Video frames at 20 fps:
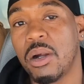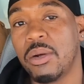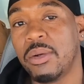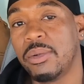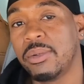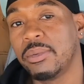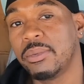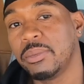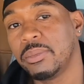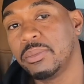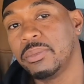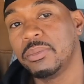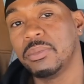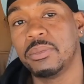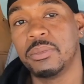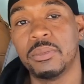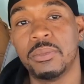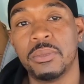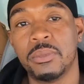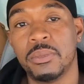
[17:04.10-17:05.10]
bro.
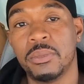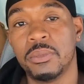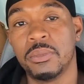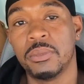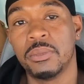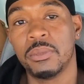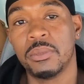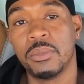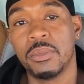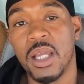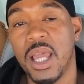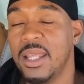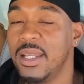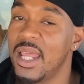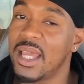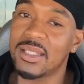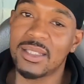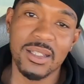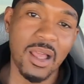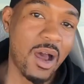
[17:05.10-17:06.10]

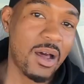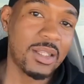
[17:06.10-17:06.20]
And that's